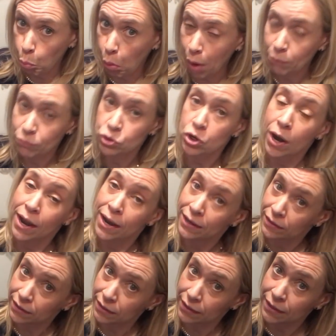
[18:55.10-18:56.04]
I'm
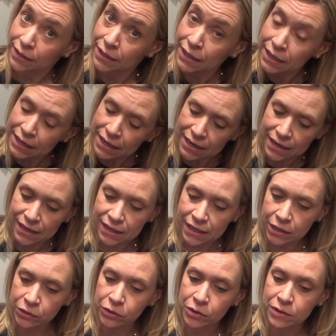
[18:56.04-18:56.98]
trying to
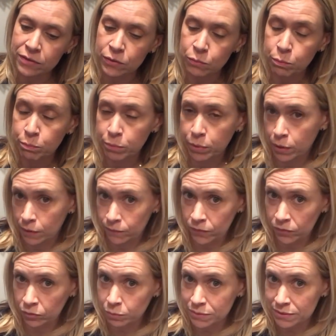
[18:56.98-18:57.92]
get her in the
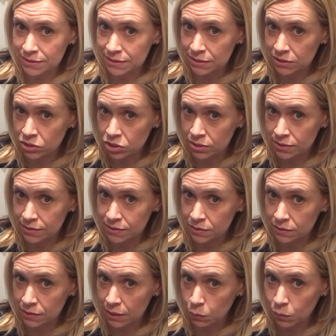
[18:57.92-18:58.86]
perfect position
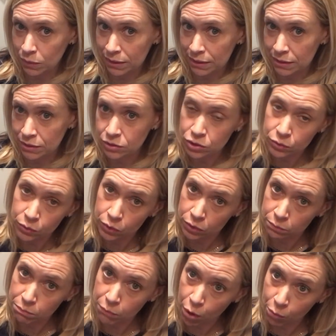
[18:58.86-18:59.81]
so that we can do
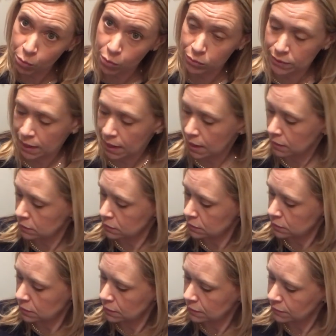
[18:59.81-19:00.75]
her Momo
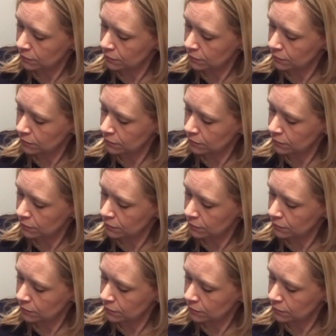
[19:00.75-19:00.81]
dance.